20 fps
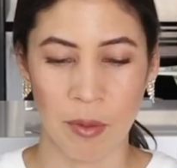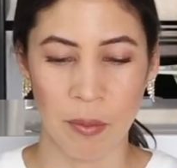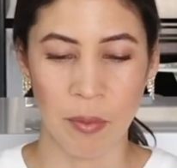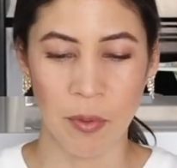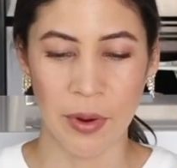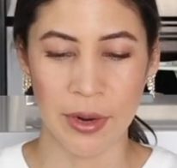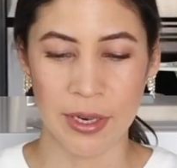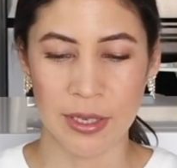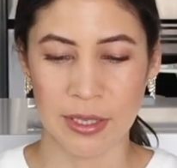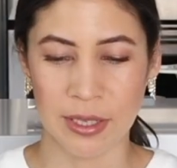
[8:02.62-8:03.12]
The
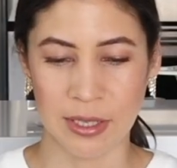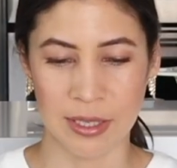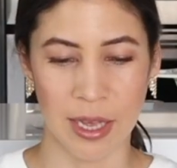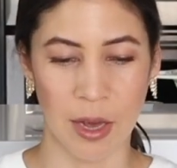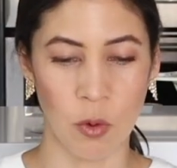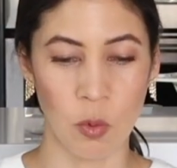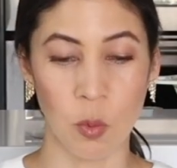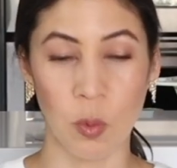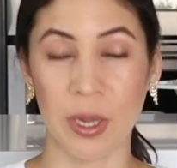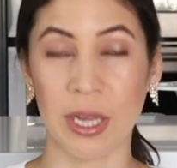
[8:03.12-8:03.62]
point is
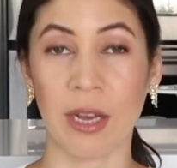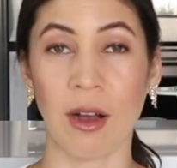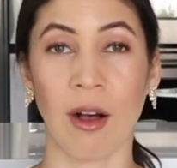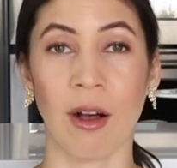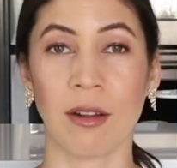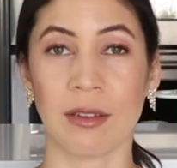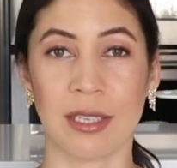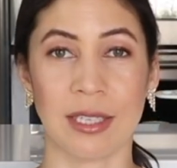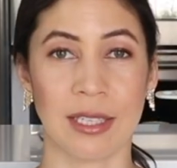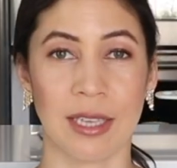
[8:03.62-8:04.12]
that we
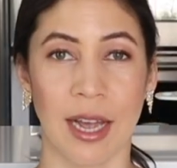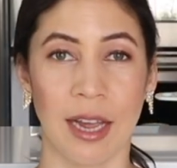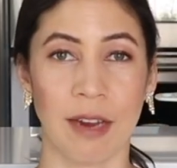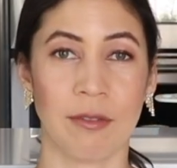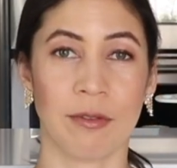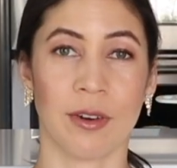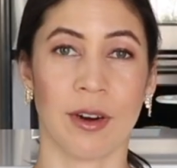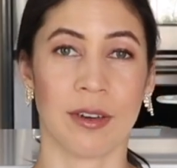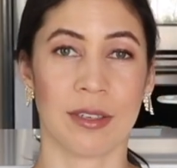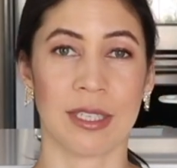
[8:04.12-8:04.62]
all
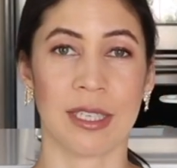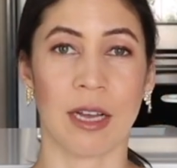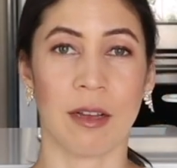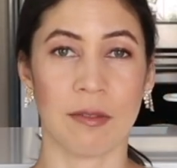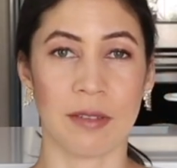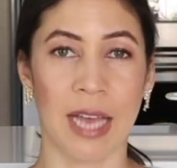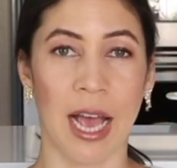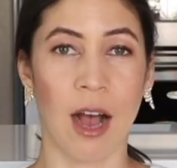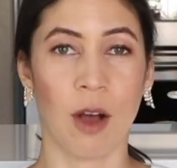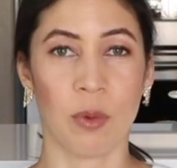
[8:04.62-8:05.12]
decide for
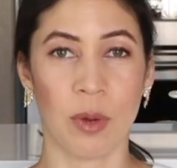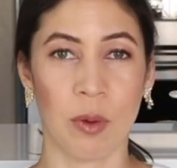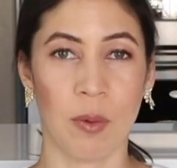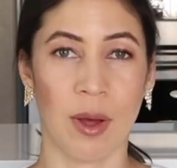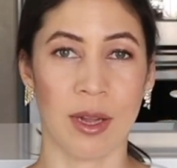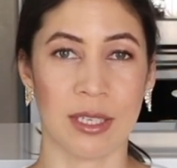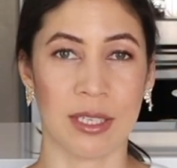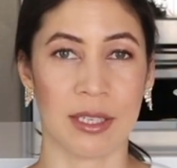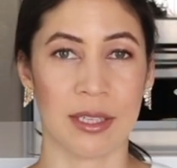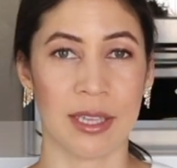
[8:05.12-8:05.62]
ourselves how we
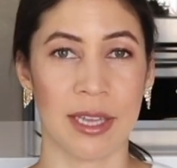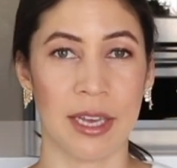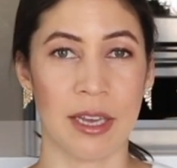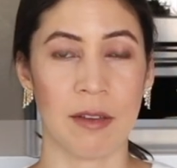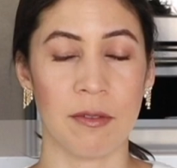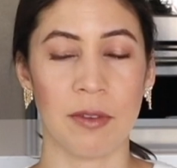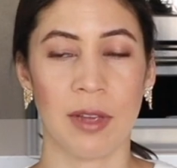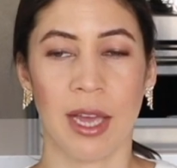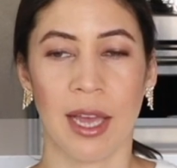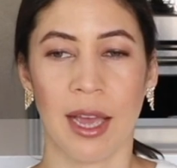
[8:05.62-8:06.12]
want to
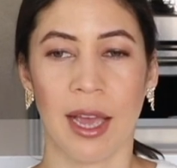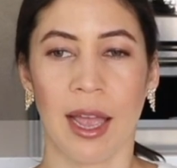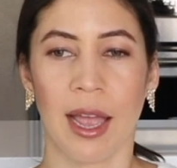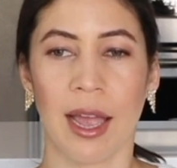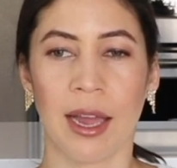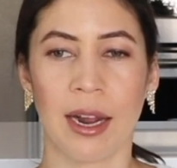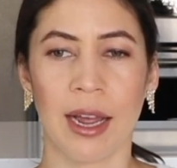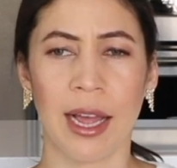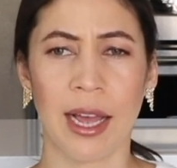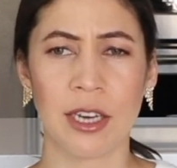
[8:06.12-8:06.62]
live.
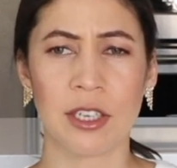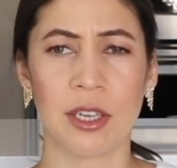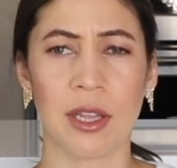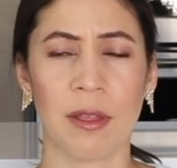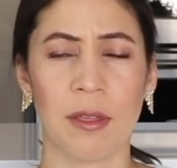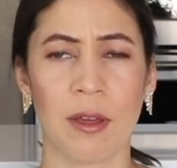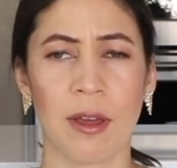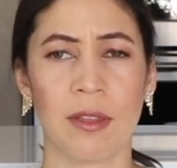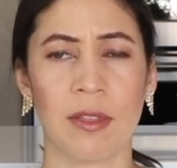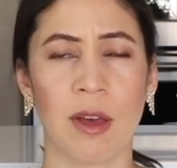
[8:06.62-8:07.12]
And I
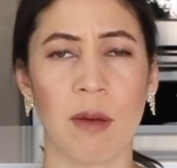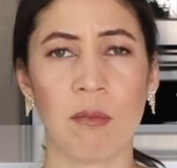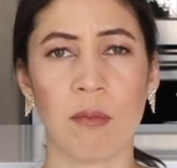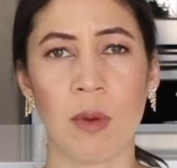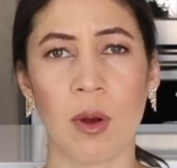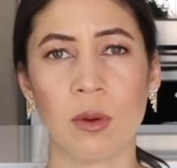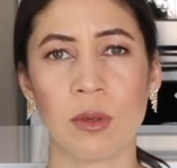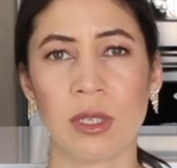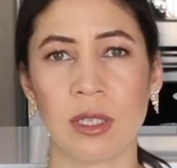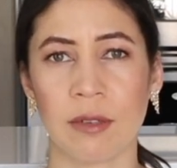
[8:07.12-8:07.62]
actually think that
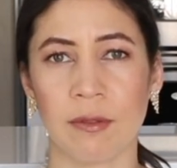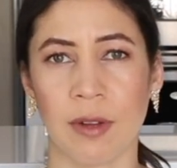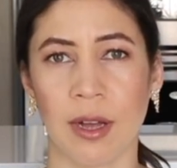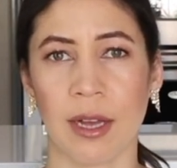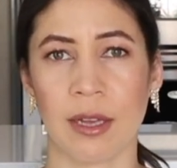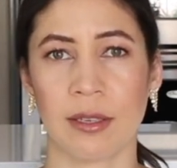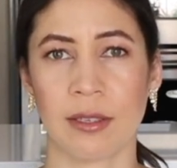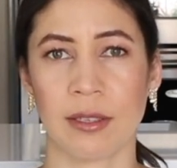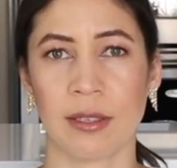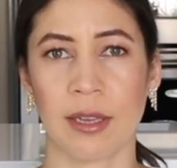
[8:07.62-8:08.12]
most of
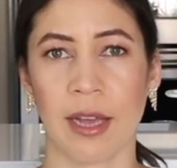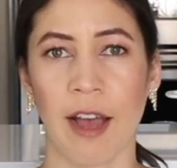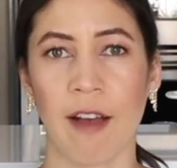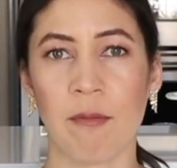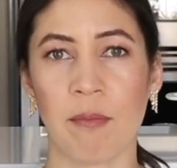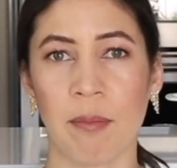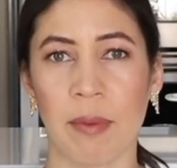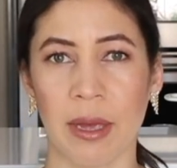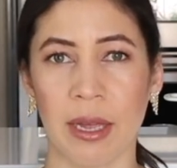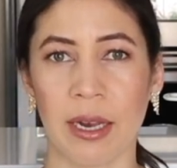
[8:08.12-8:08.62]
us
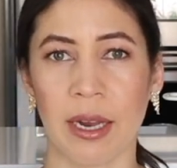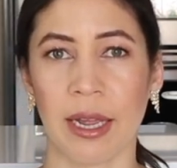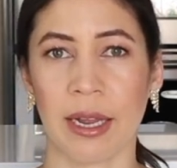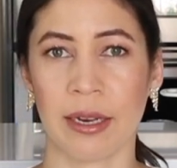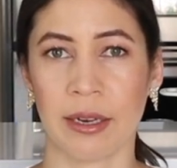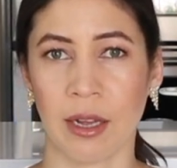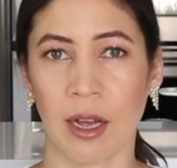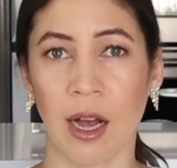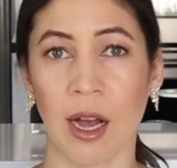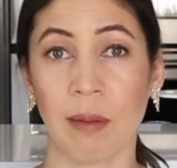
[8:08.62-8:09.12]
have been
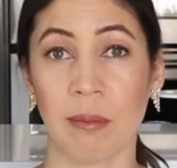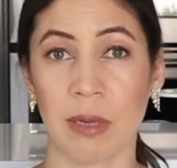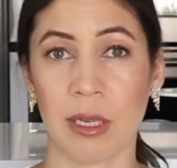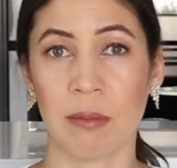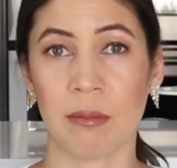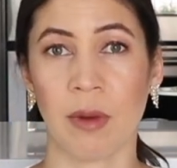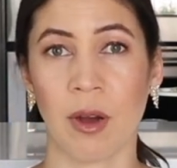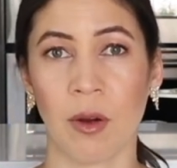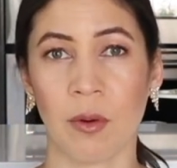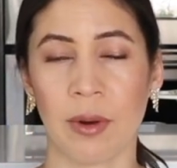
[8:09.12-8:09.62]
in
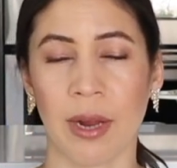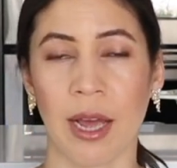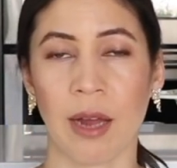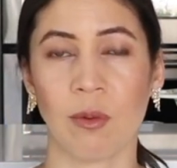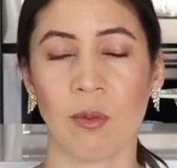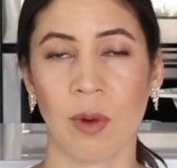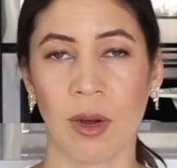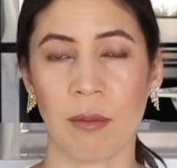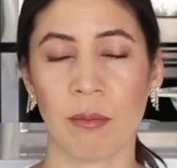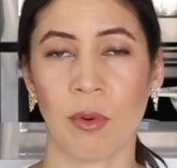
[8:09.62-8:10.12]
goblin mode
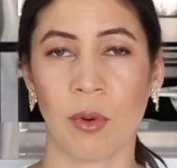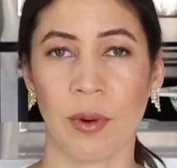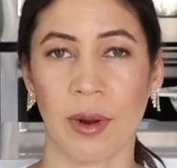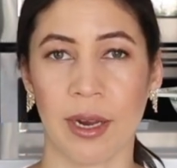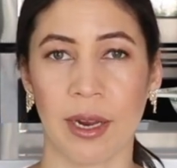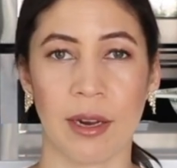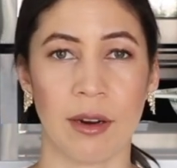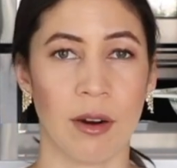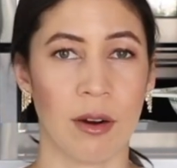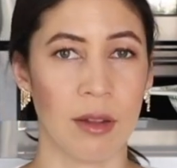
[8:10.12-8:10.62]
at one
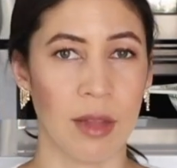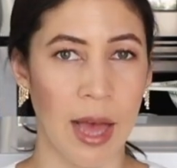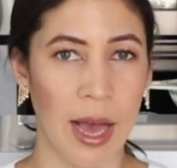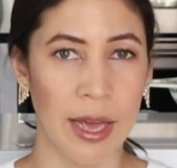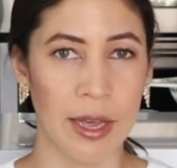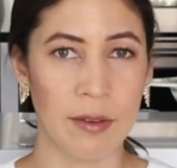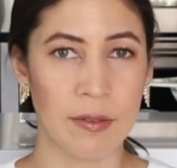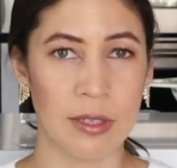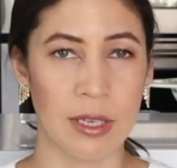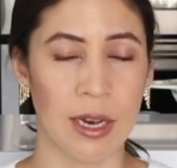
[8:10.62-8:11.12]
point in our
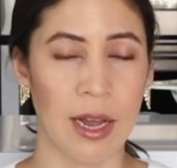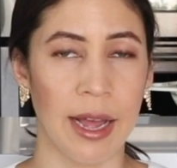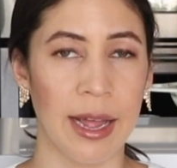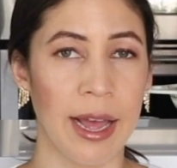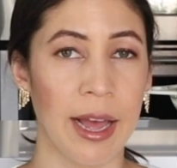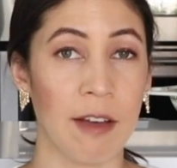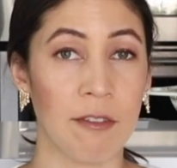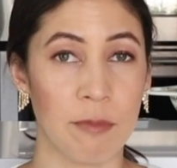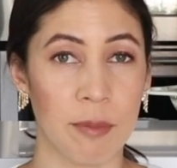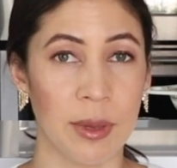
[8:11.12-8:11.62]
lives, and I
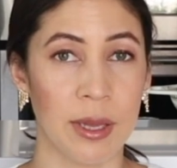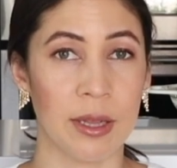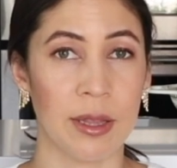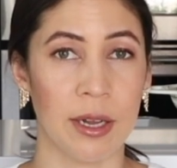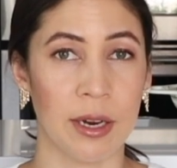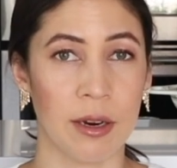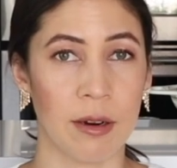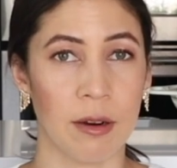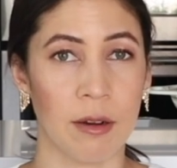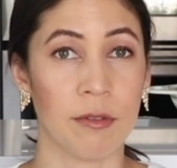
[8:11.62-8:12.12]
have been
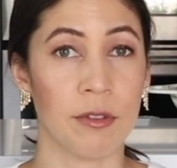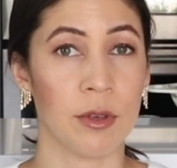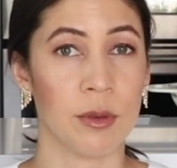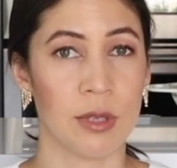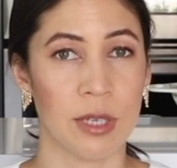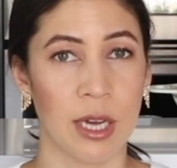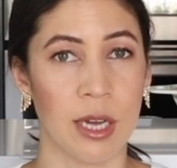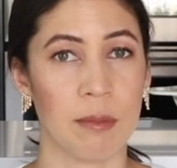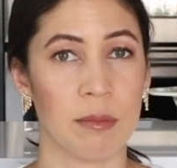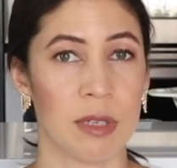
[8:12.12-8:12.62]
there a few
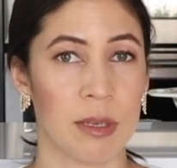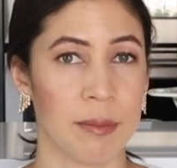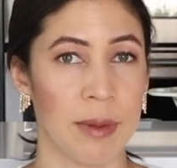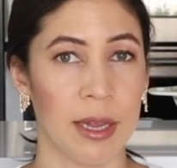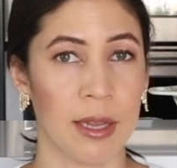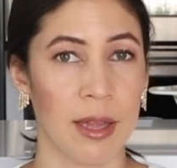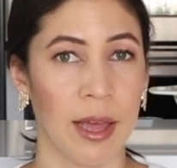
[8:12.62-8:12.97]
times in my